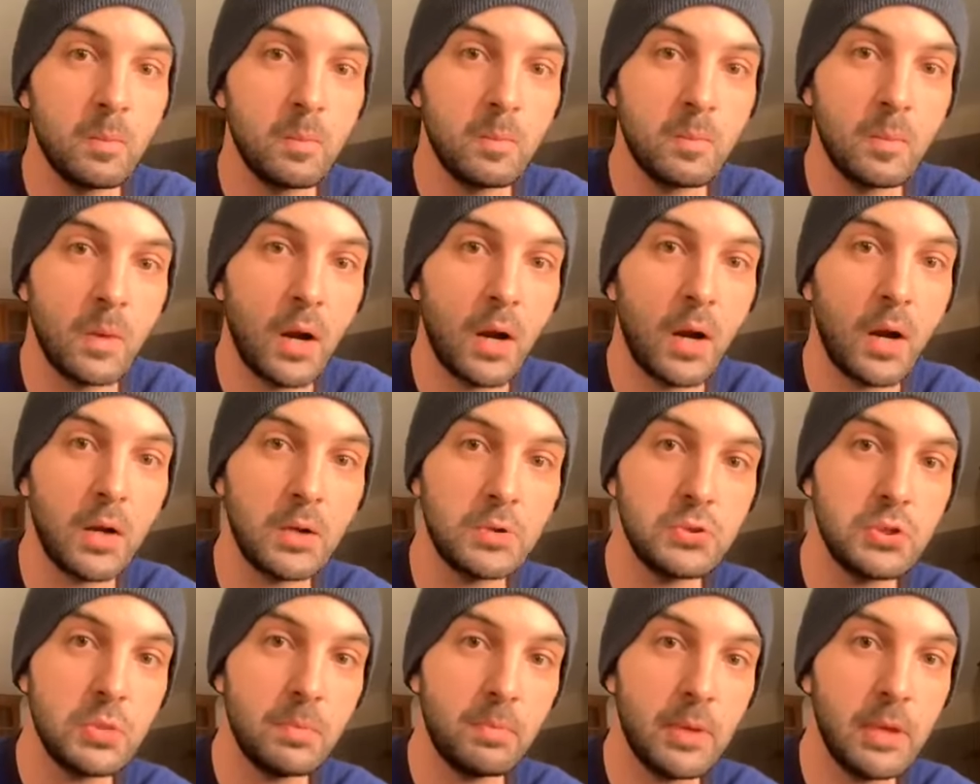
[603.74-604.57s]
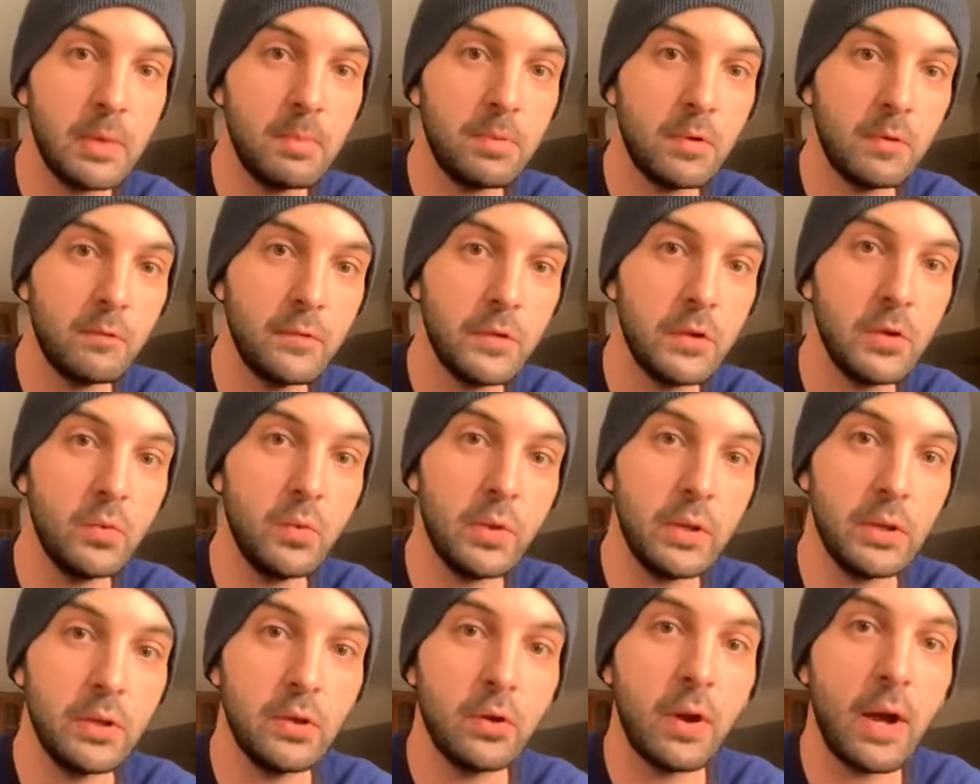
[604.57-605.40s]
100 people
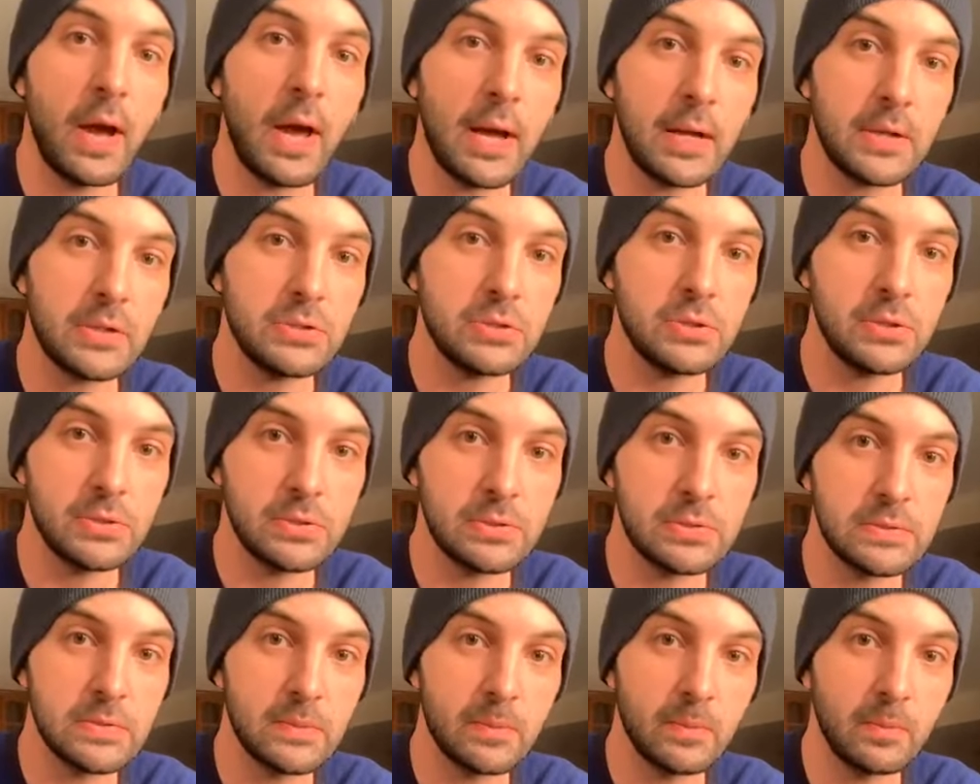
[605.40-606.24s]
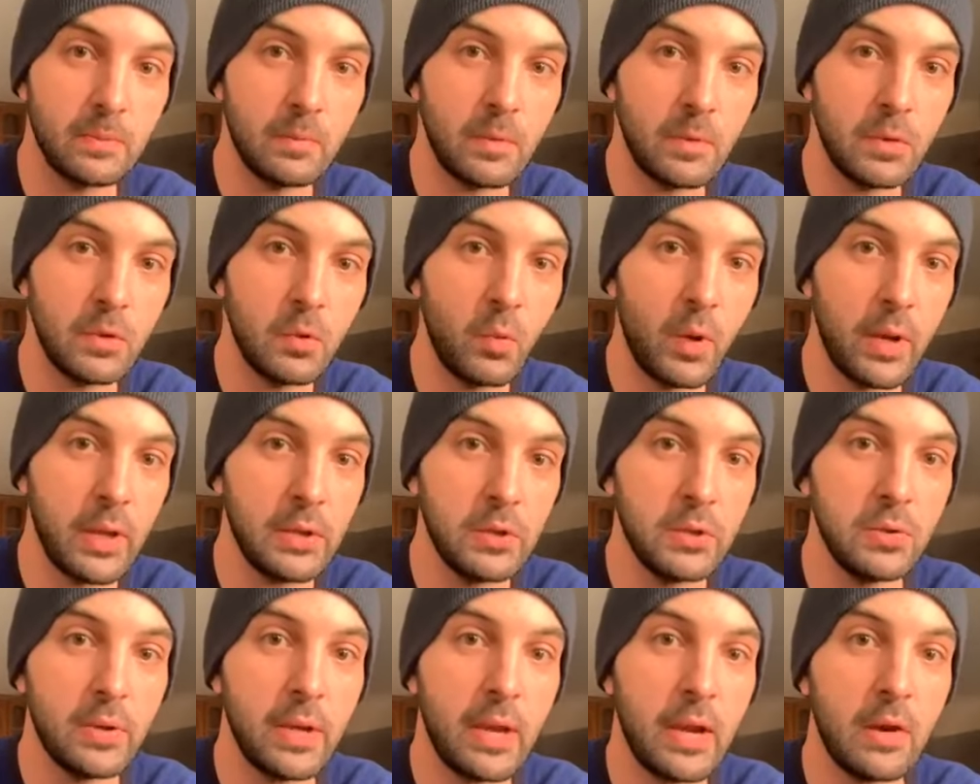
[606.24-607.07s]
viewing your actions and the way you
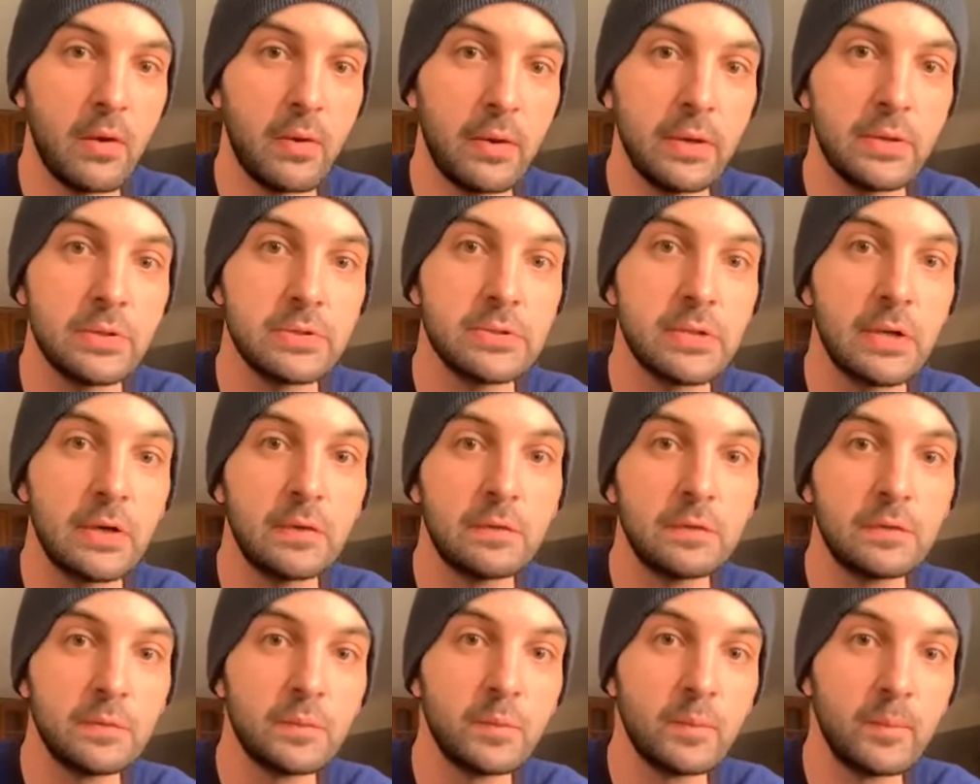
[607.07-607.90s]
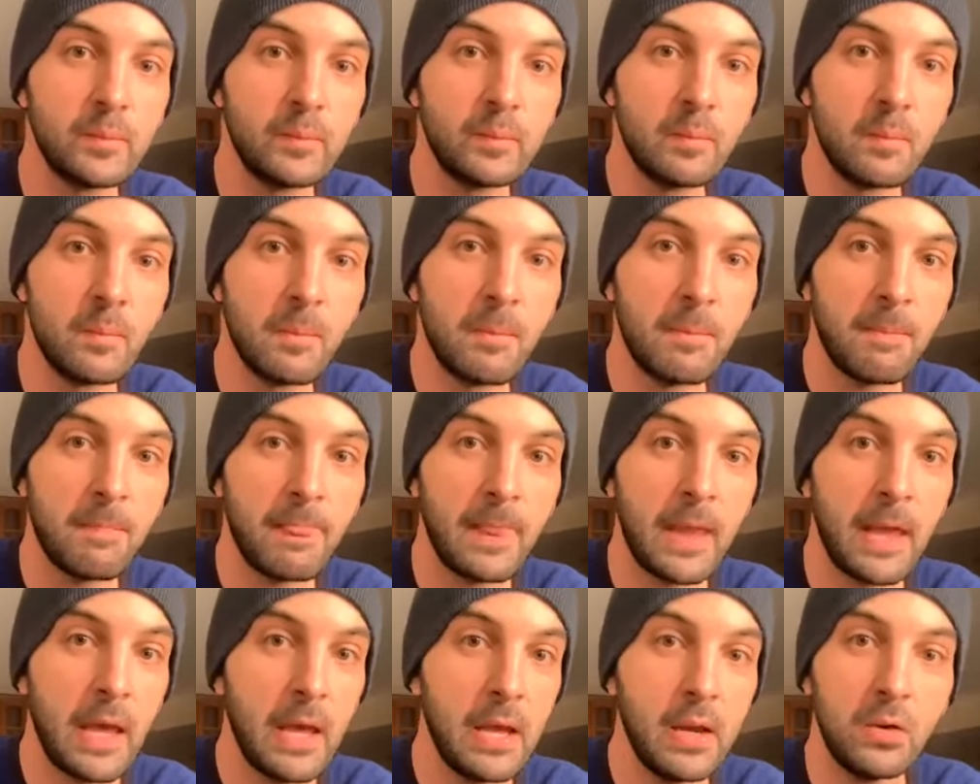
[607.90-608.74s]
carry yourself,
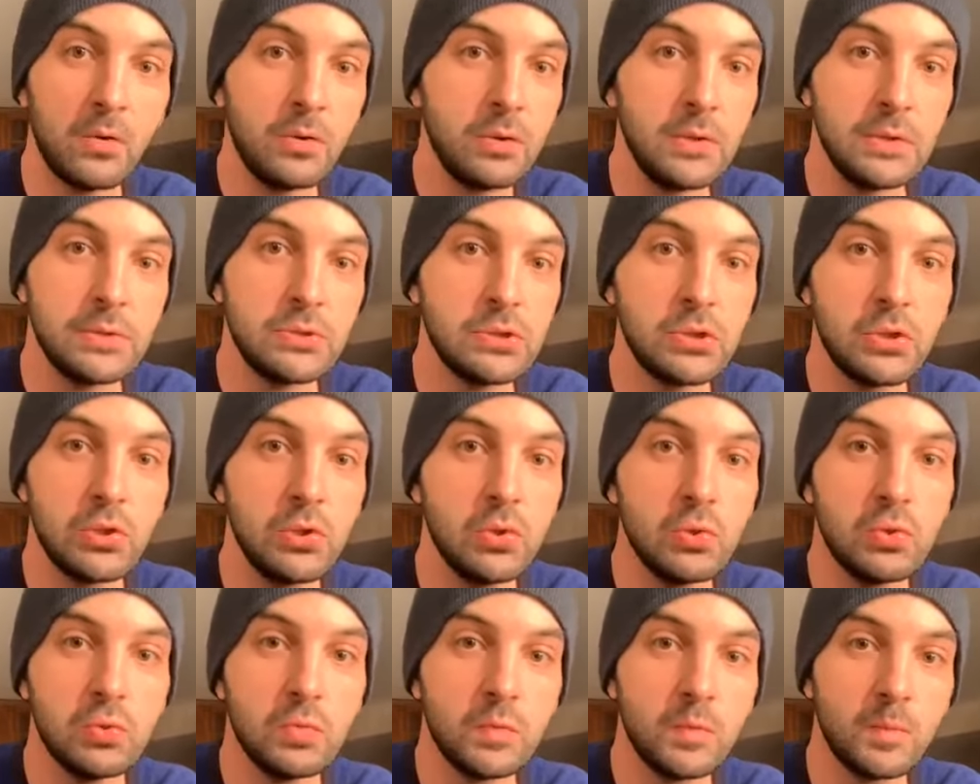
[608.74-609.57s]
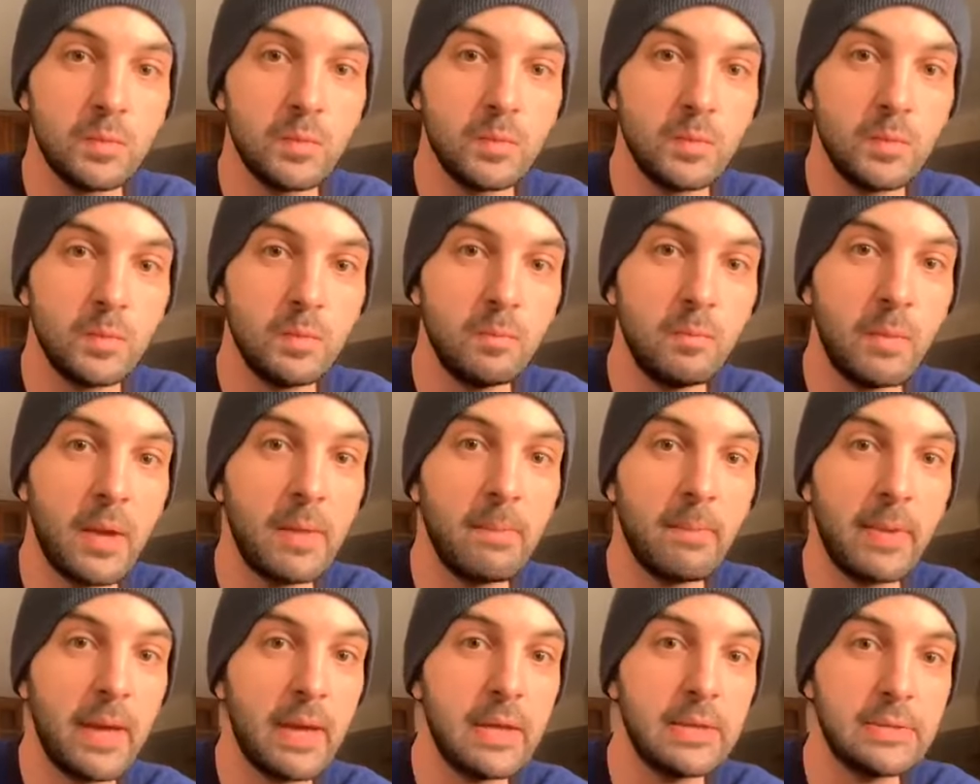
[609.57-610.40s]
and only 2 may
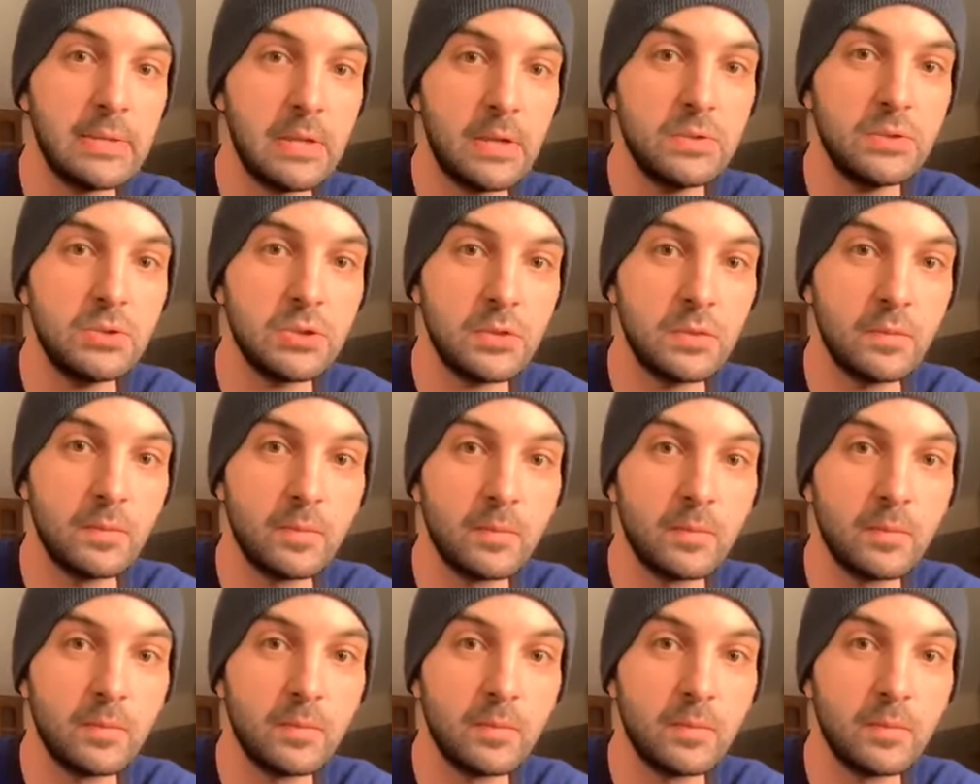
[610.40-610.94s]
pay attention.